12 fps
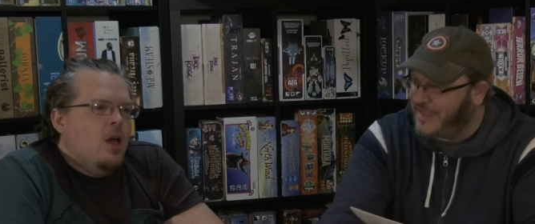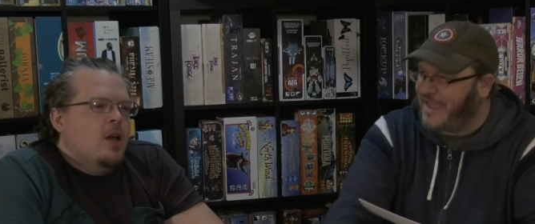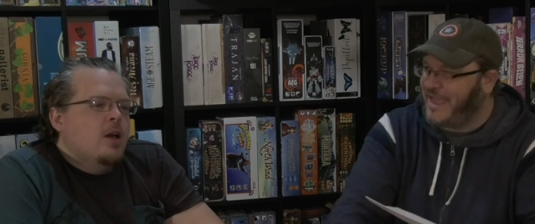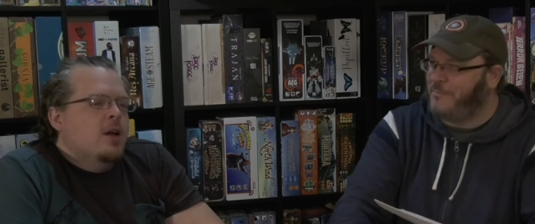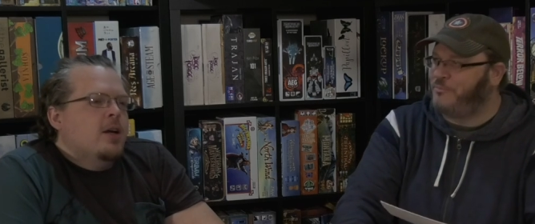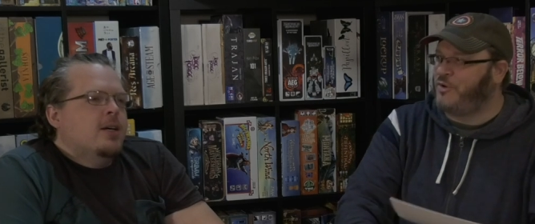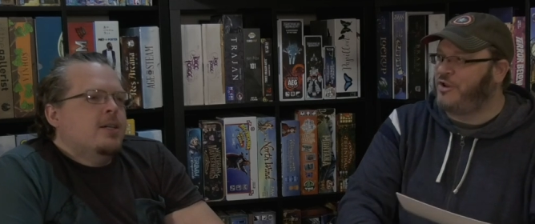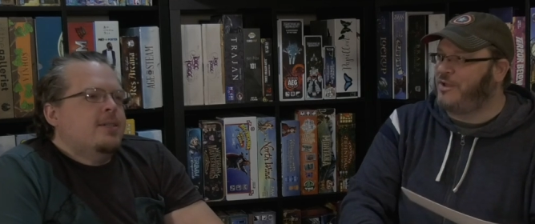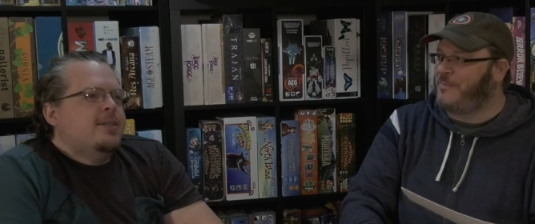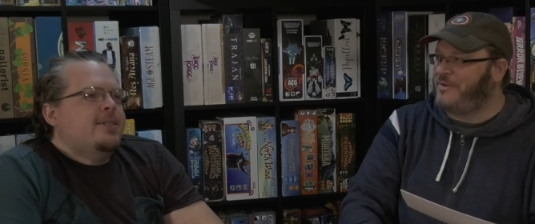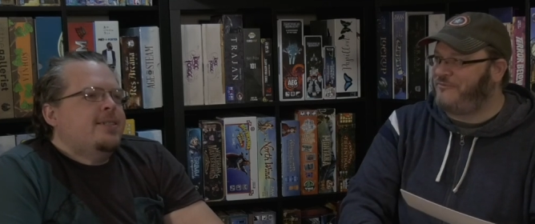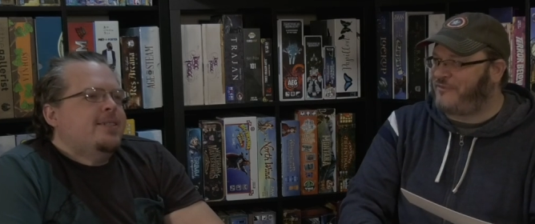Speaker 1: and putting
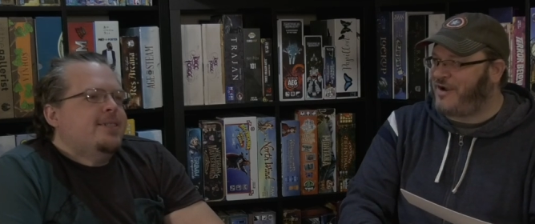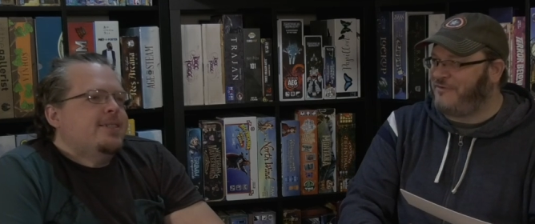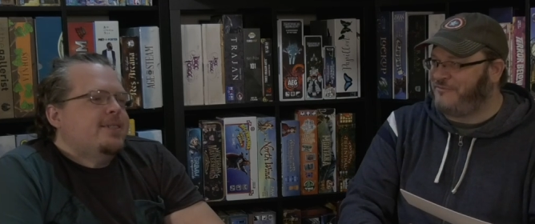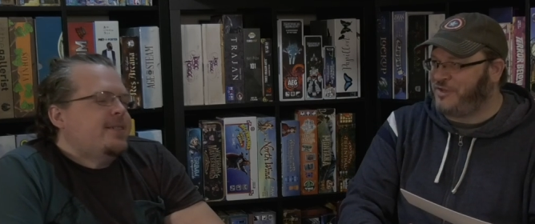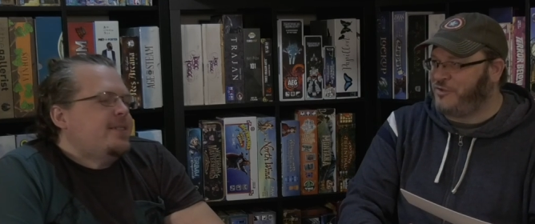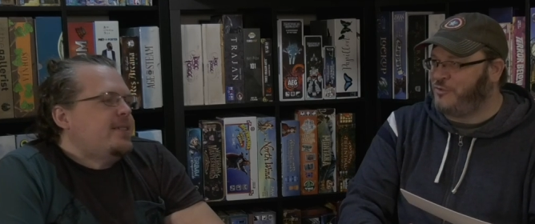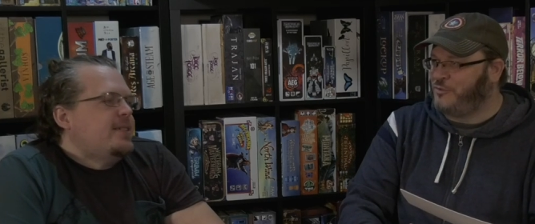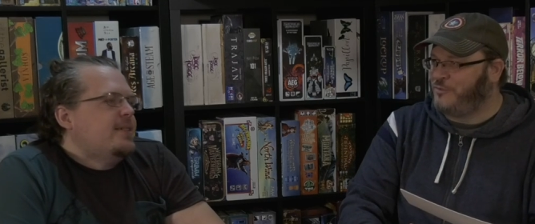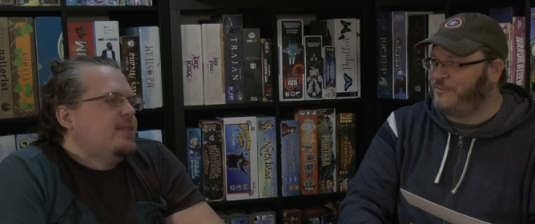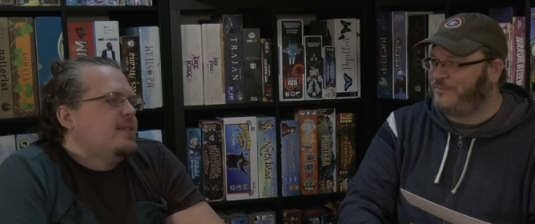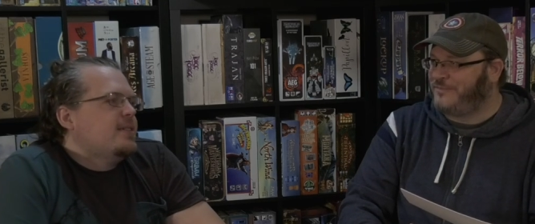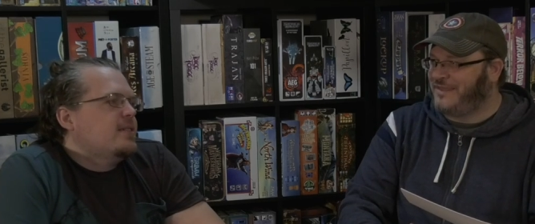them in front of you
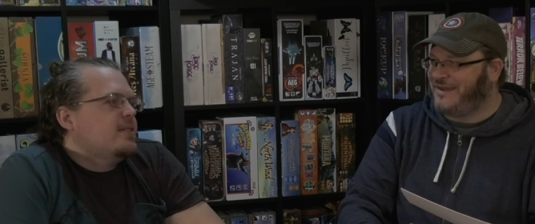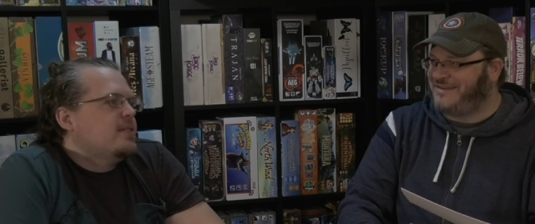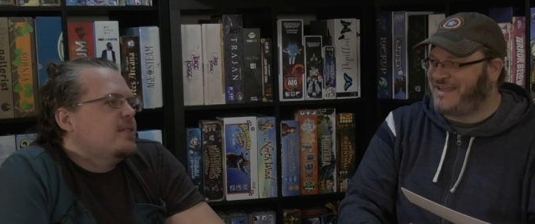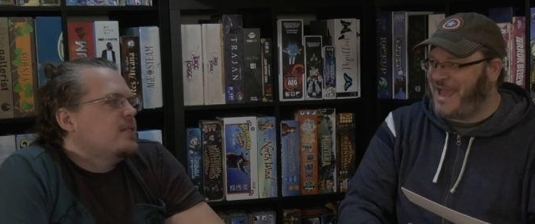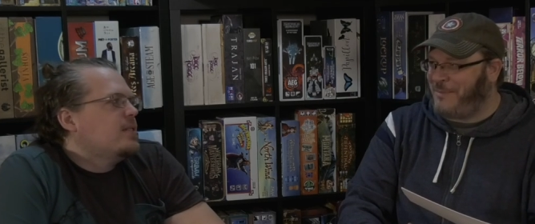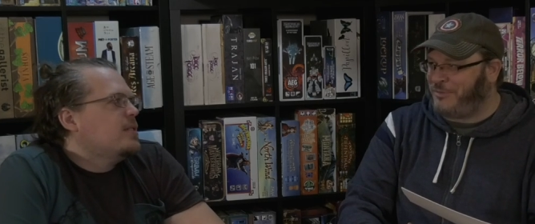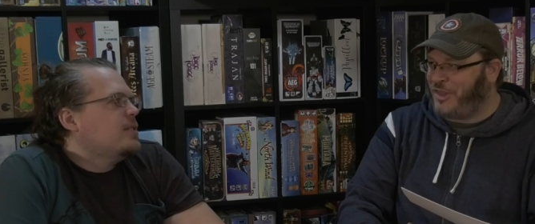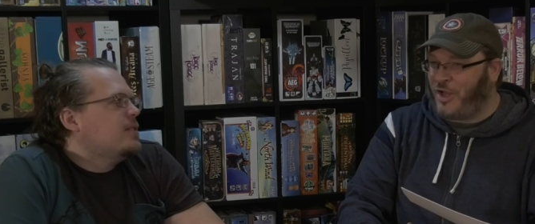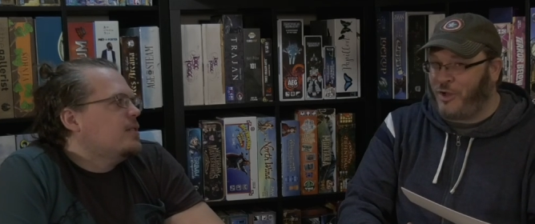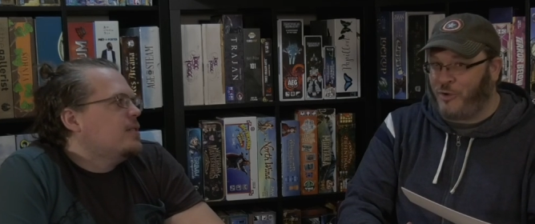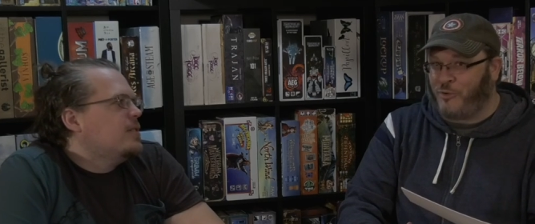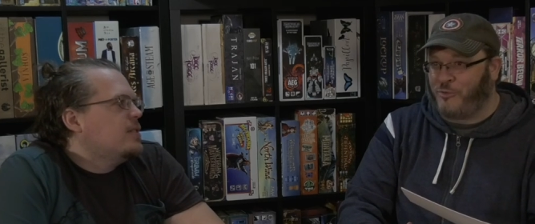in a
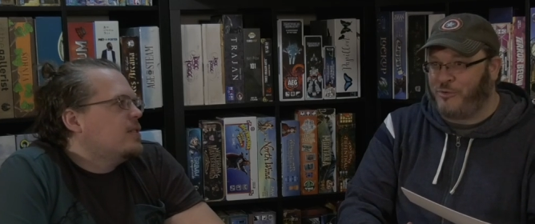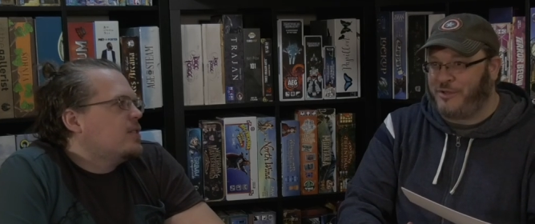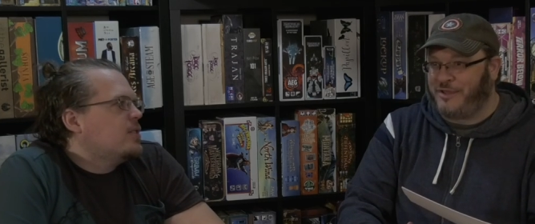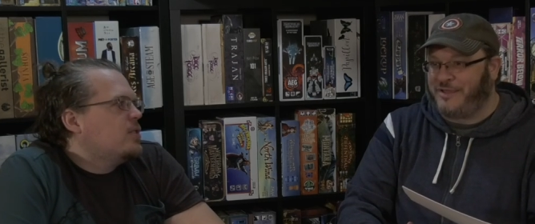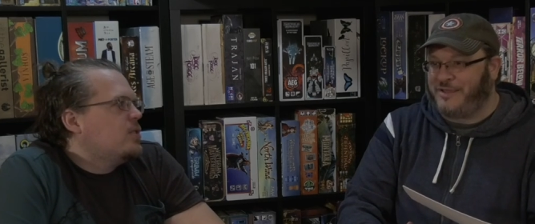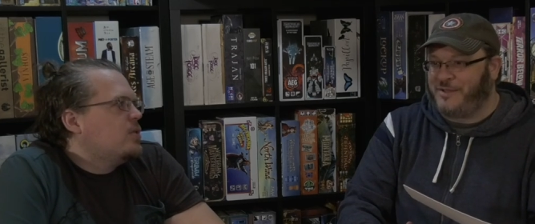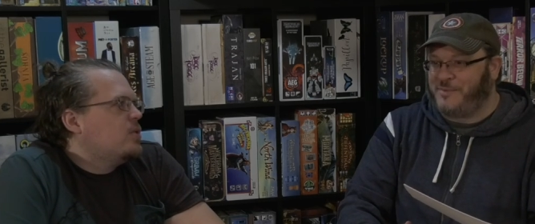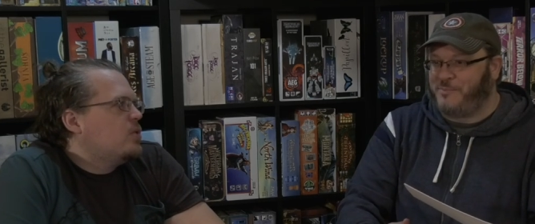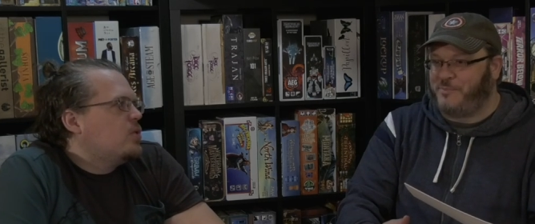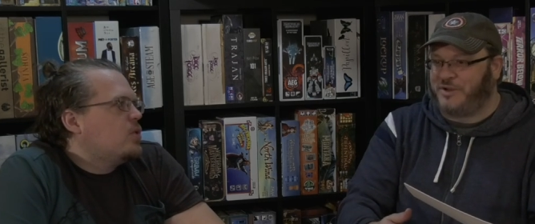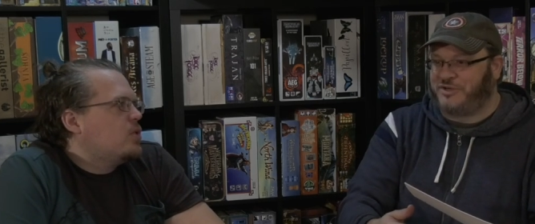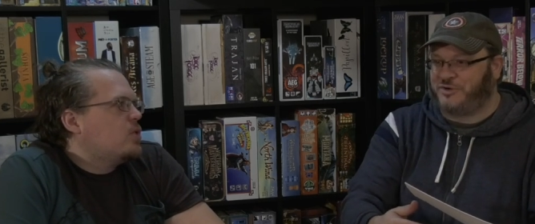tableau,
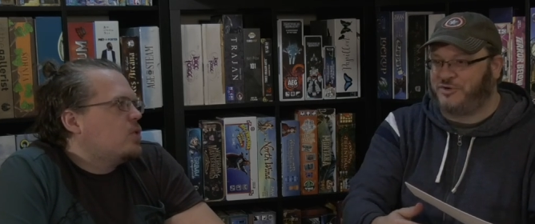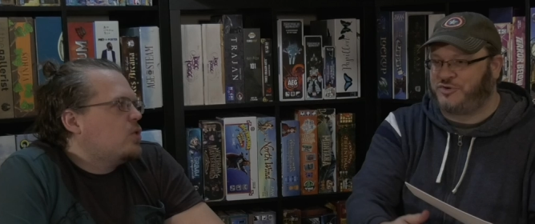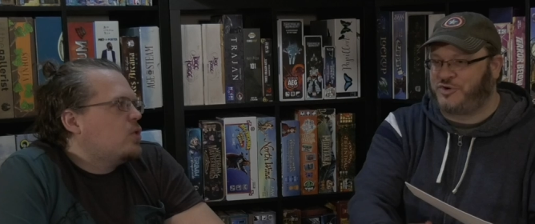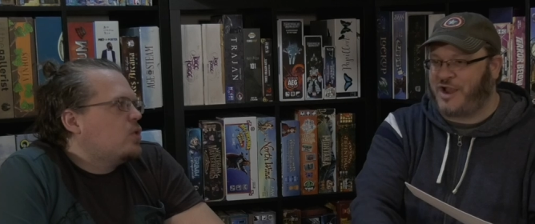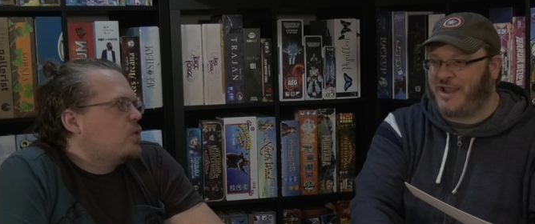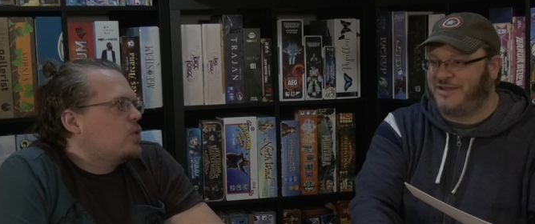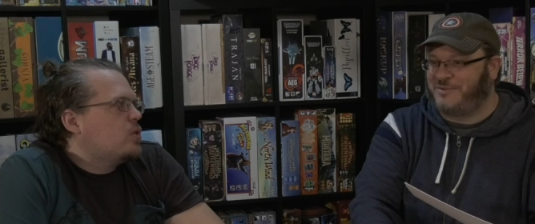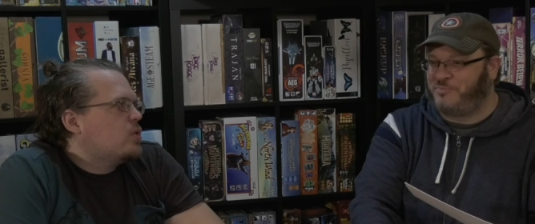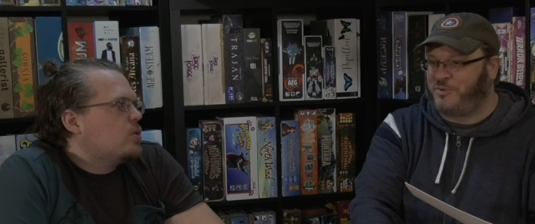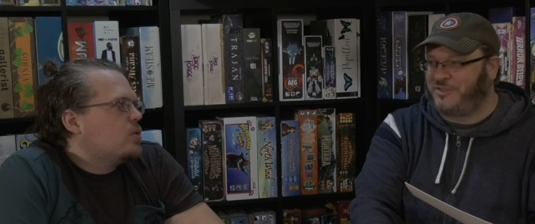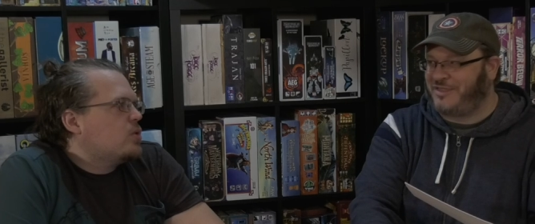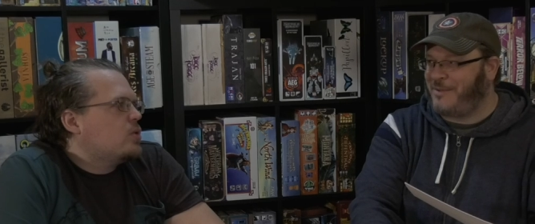but you're trying to
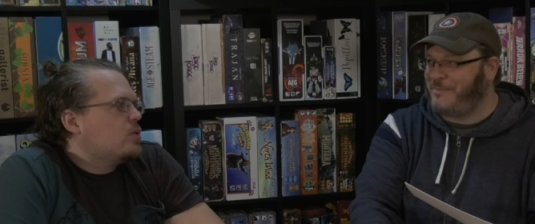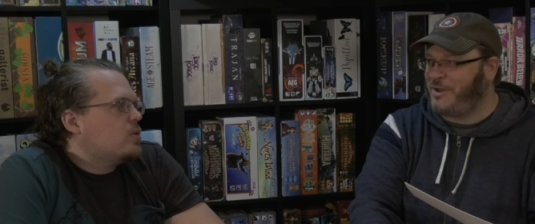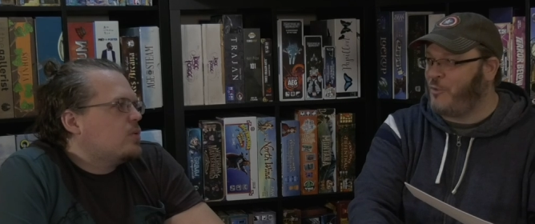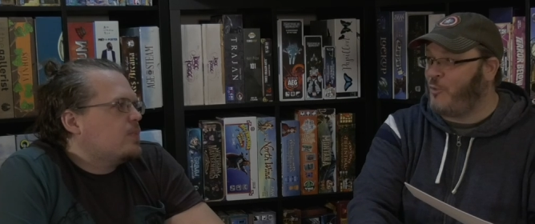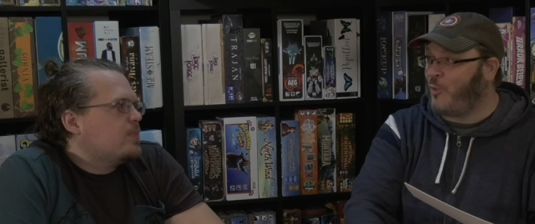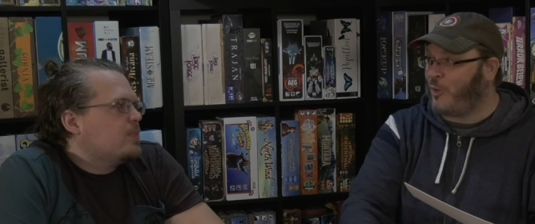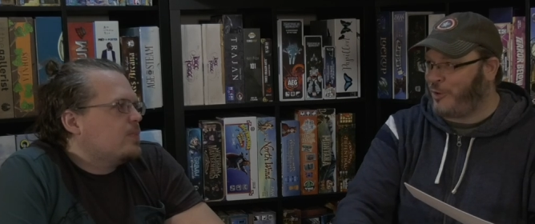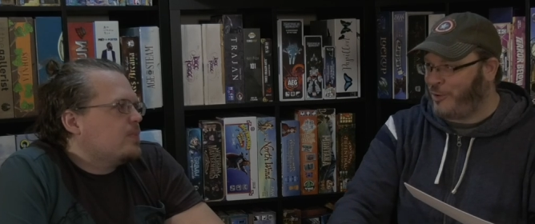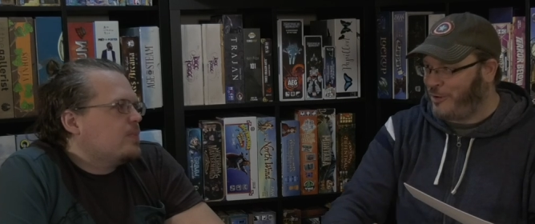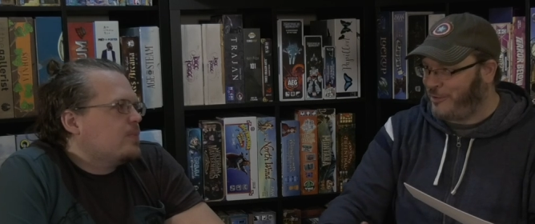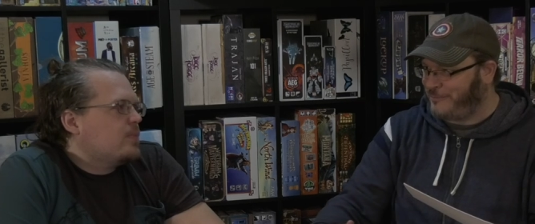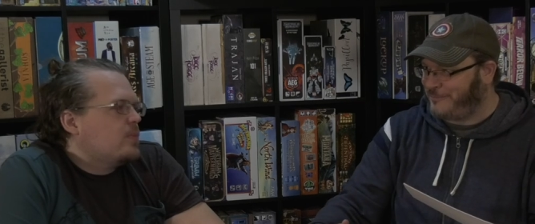put them in order.